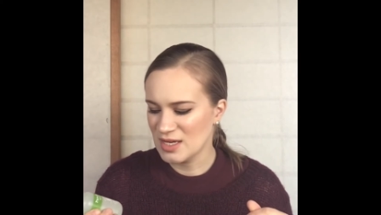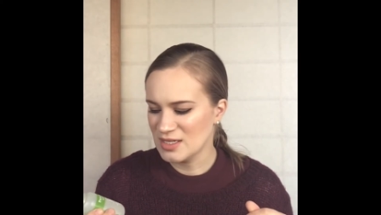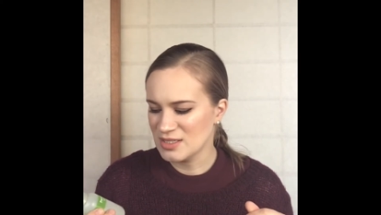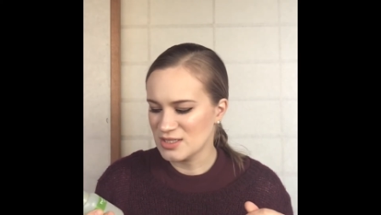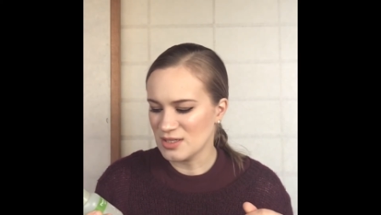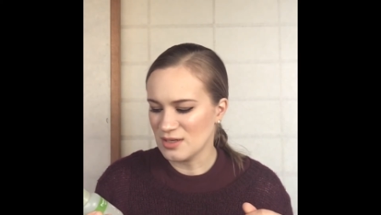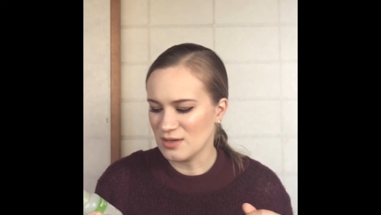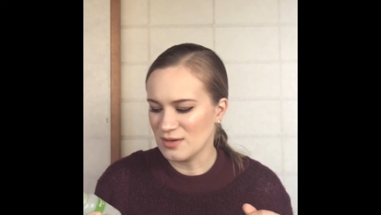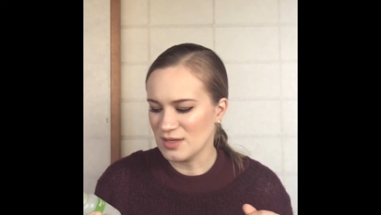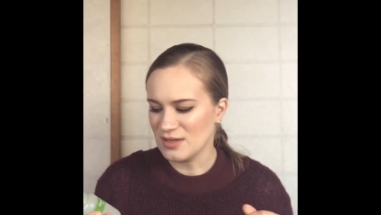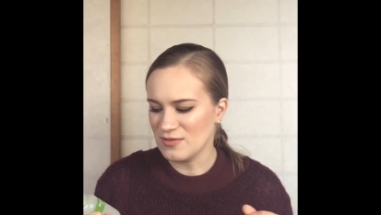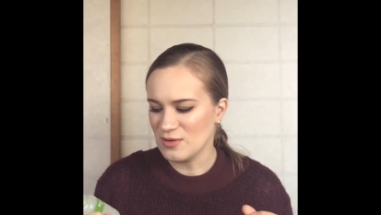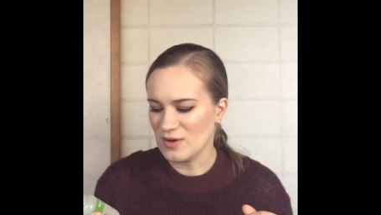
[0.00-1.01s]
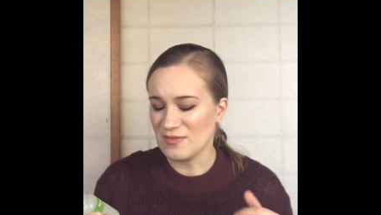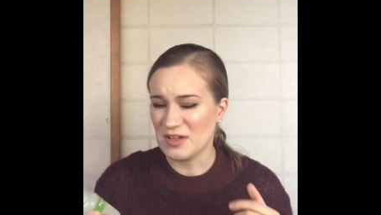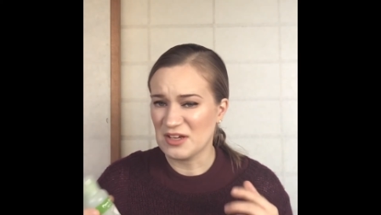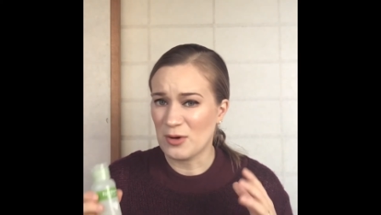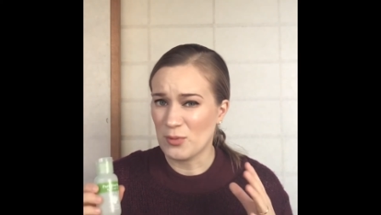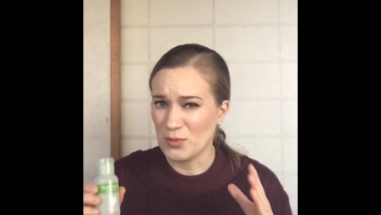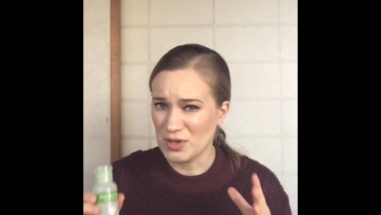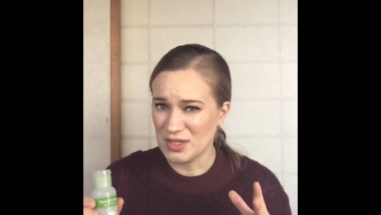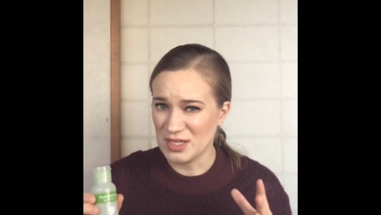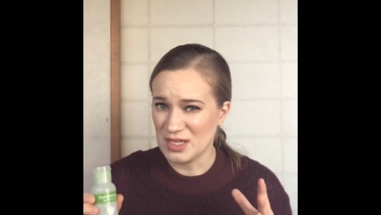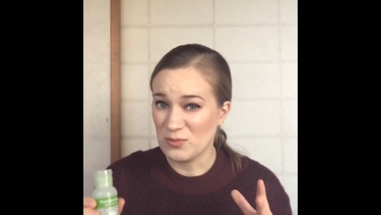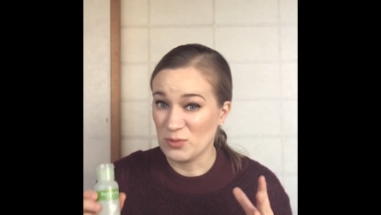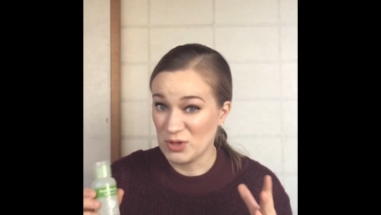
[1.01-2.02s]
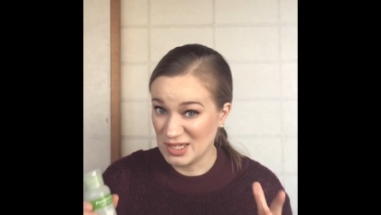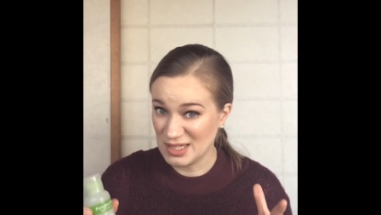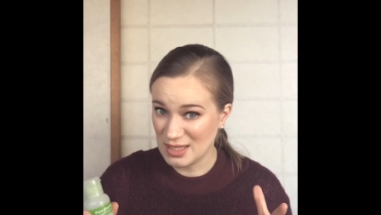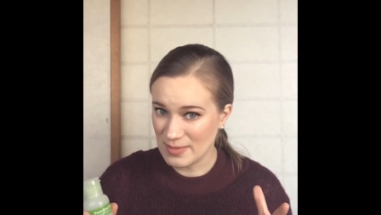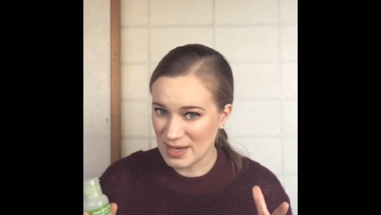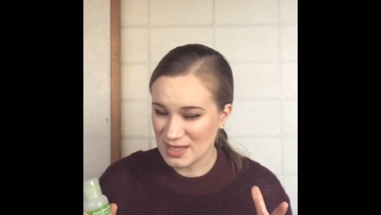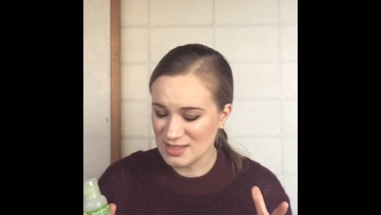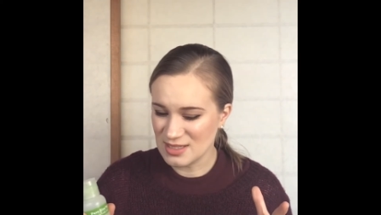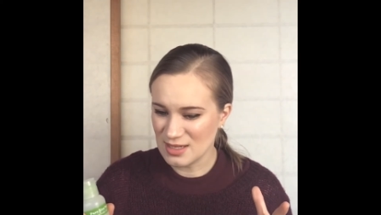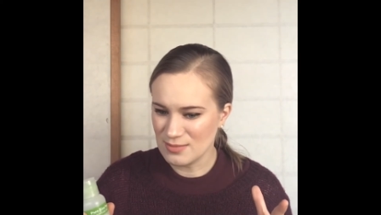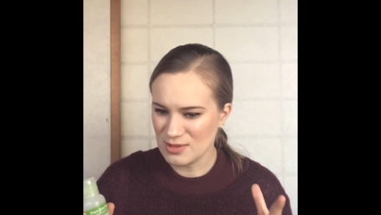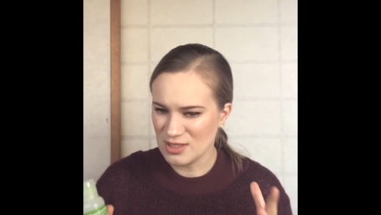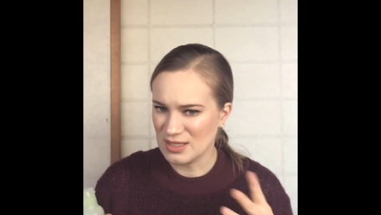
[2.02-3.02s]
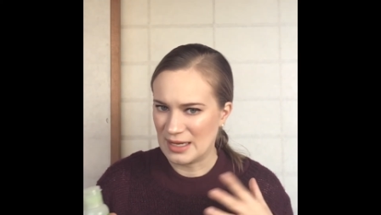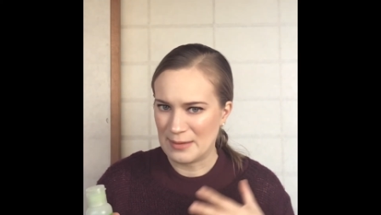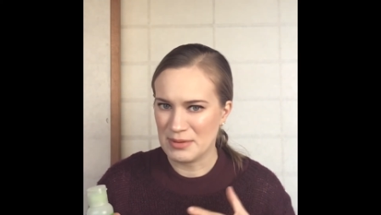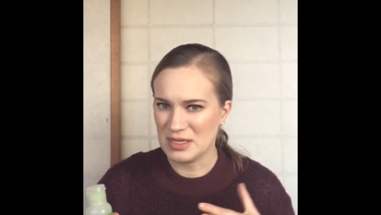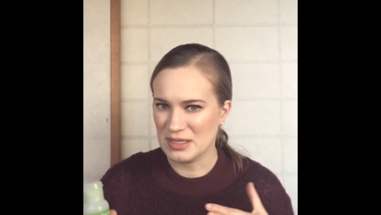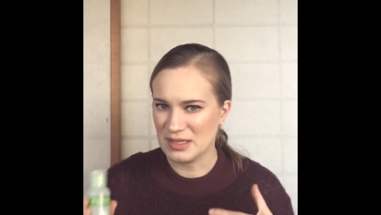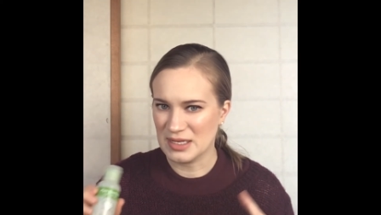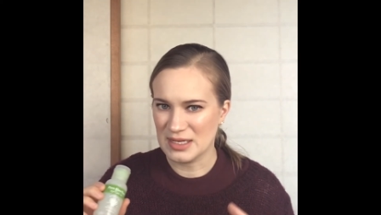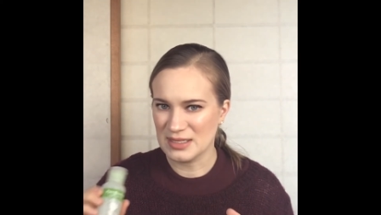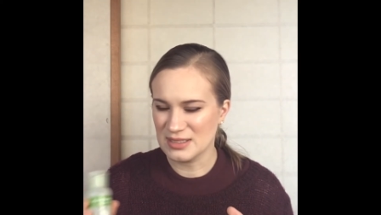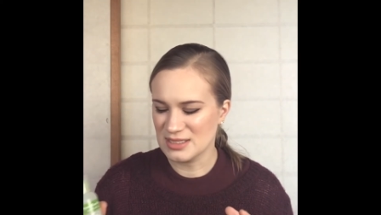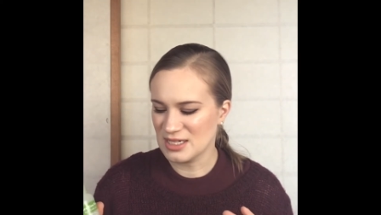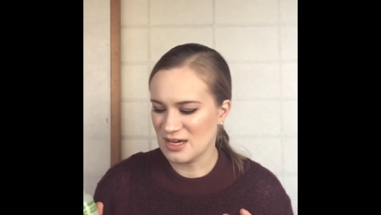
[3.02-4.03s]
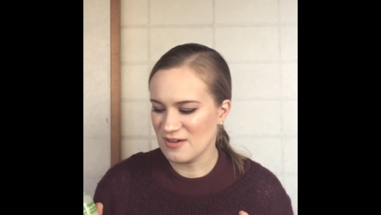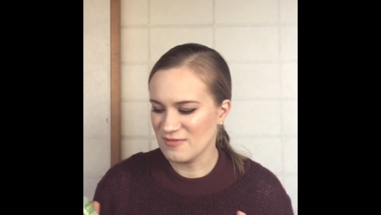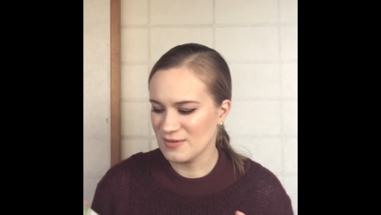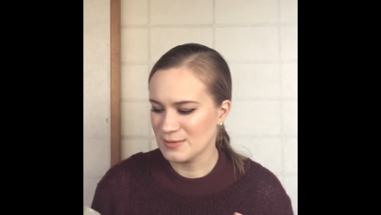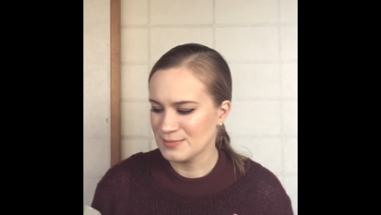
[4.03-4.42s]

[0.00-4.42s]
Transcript: So if you have like a really bad sunburn, like peeling and stuff,